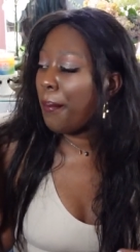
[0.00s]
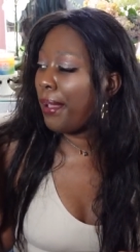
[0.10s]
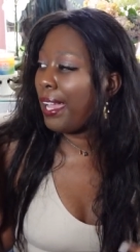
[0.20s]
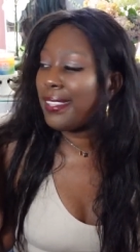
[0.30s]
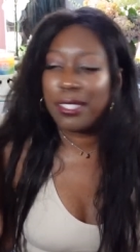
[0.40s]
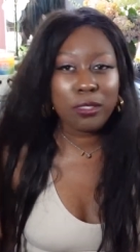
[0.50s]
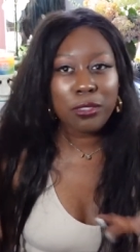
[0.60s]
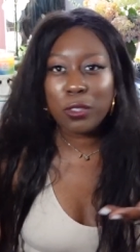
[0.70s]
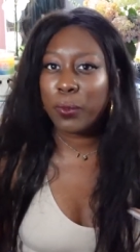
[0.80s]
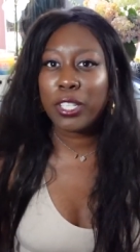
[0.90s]
but
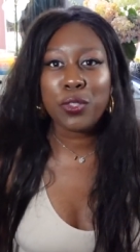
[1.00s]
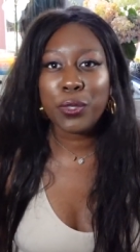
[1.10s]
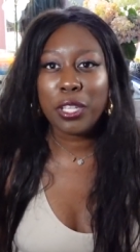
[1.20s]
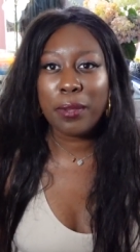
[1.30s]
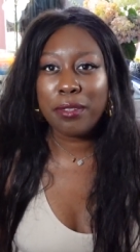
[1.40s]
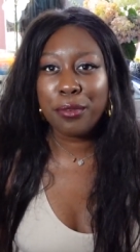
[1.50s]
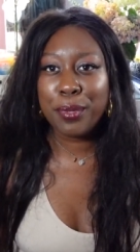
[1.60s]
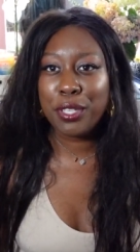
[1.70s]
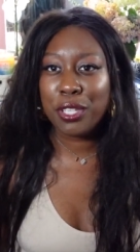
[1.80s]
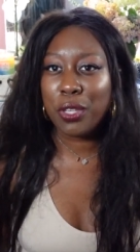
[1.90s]
silver works really well
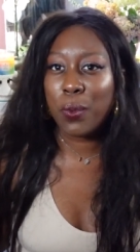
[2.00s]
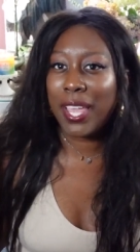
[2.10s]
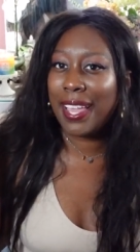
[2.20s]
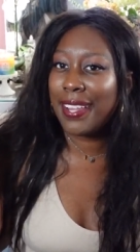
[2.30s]
for me too.